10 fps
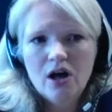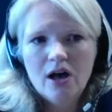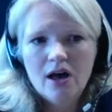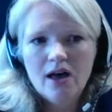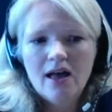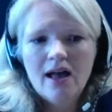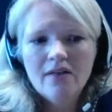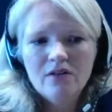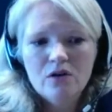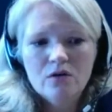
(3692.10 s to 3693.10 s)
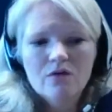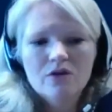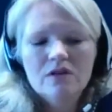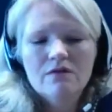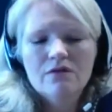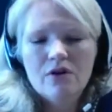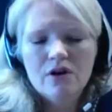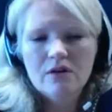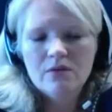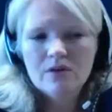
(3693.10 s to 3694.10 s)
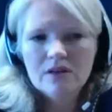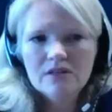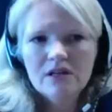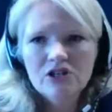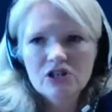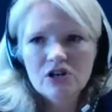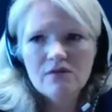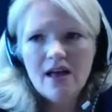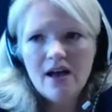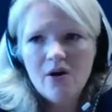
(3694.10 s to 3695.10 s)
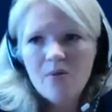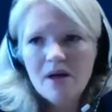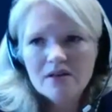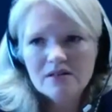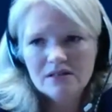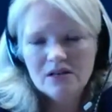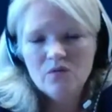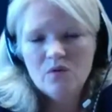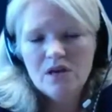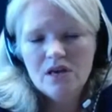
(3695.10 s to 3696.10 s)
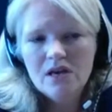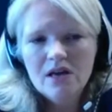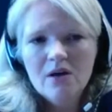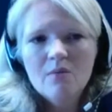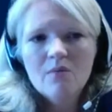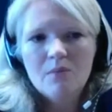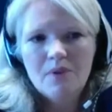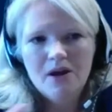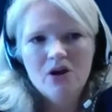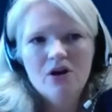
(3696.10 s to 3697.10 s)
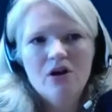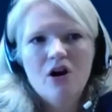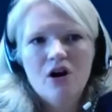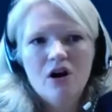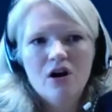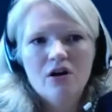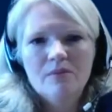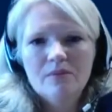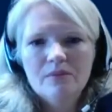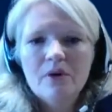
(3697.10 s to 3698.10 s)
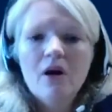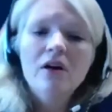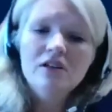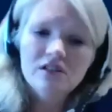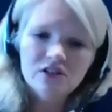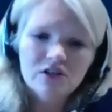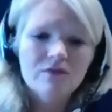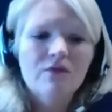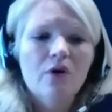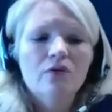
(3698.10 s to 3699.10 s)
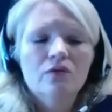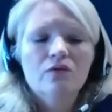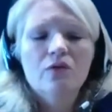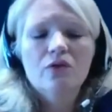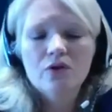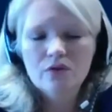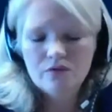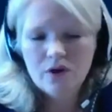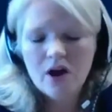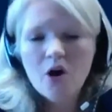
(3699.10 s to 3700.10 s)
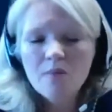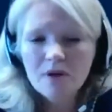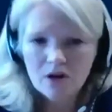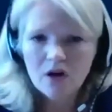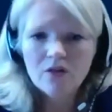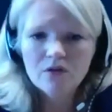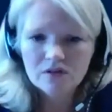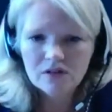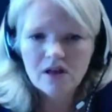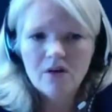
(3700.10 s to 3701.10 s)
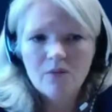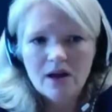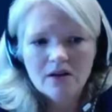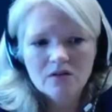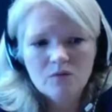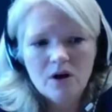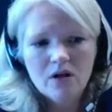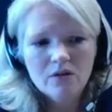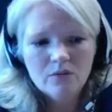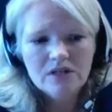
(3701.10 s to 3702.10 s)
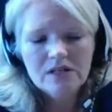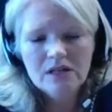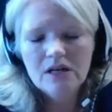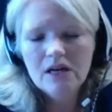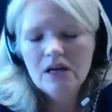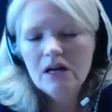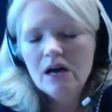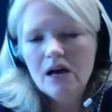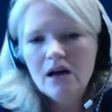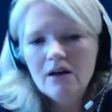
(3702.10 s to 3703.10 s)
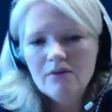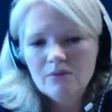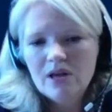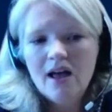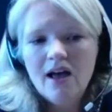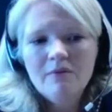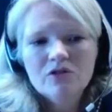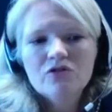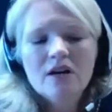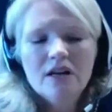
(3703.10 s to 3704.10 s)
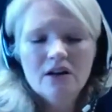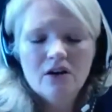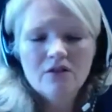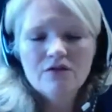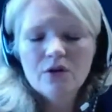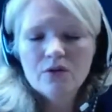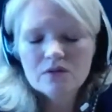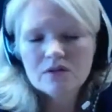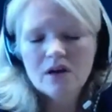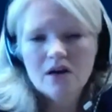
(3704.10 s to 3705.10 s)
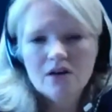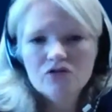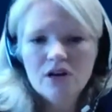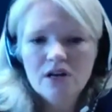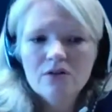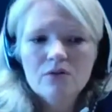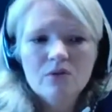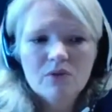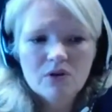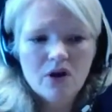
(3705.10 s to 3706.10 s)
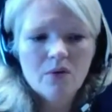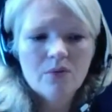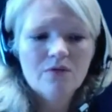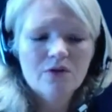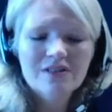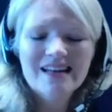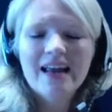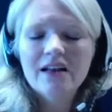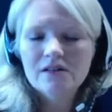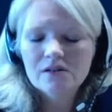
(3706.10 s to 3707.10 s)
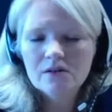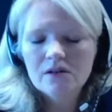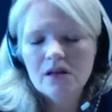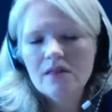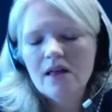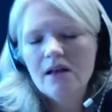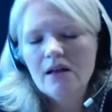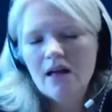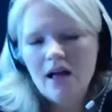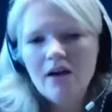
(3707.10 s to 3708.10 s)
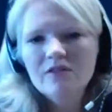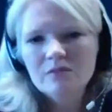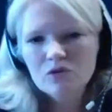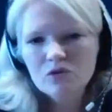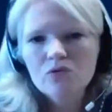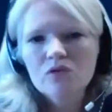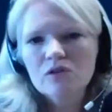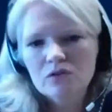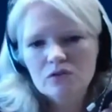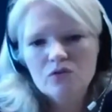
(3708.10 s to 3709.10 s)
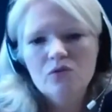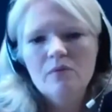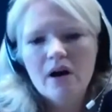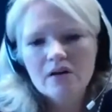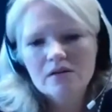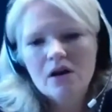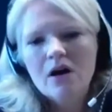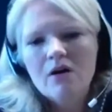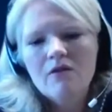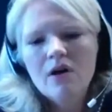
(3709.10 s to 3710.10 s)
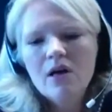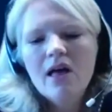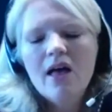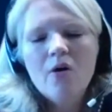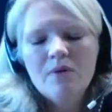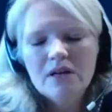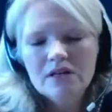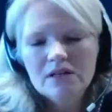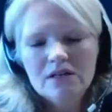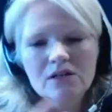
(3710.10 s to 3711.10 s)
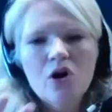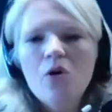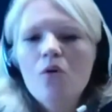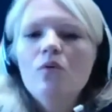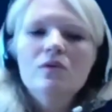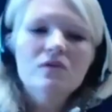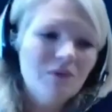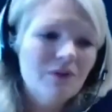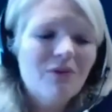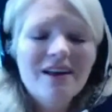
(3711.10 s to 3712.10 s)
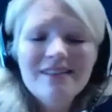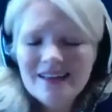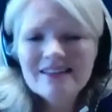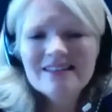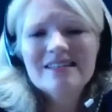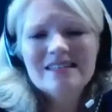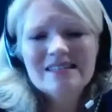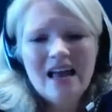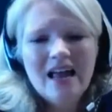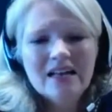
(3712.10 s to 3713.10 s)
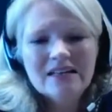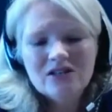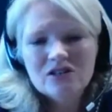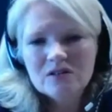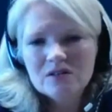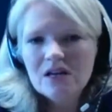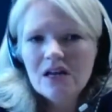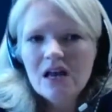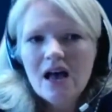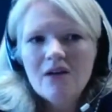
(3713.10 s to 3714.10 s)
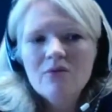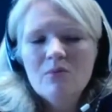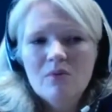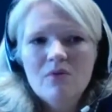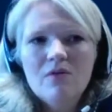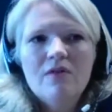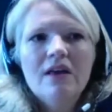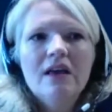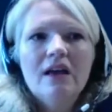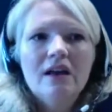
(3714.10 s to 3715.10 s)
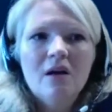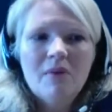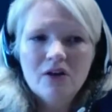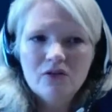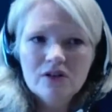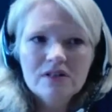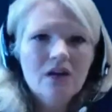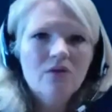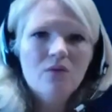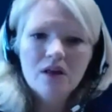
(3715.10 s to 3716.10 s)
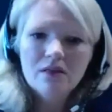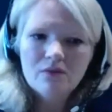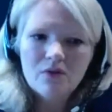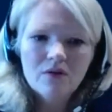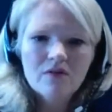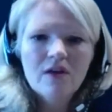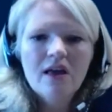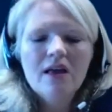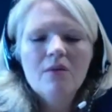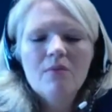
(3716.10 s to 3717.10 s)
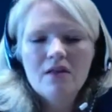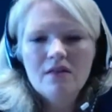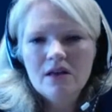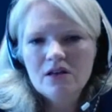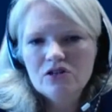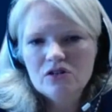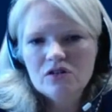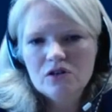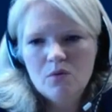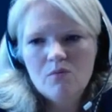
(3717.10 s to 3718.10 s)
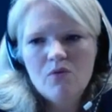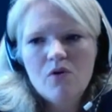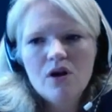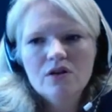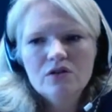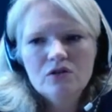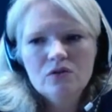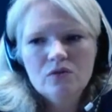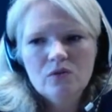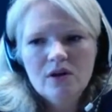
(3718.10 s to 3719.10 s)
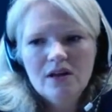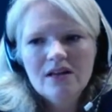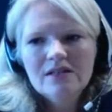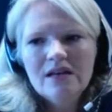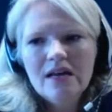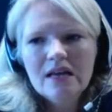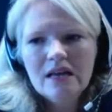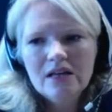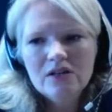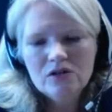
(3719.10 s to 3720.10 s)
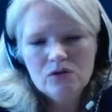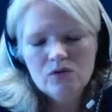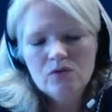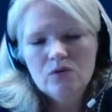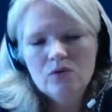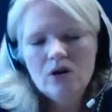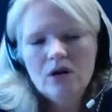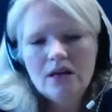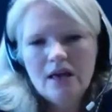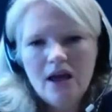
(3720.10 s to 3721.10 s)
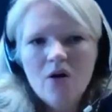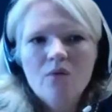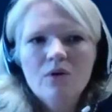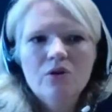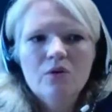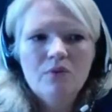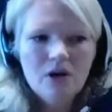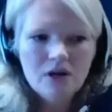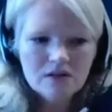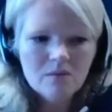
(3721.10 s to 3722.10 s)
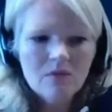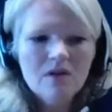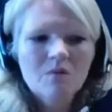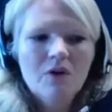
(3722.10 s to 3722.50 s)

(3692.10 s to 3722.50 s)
uh, at the University of Florida and with Extension of how best can we prepare our our extension folks for for helping others in that way as well and we did uh, we have been trying to get our folks uh, trained through the mental health first aid so that they have some tools in their toolbox of helping know some of the right things to say because i just i remember thinking am i going to say the right wrong thing but i think it's just so important to take into account when you're putting some of these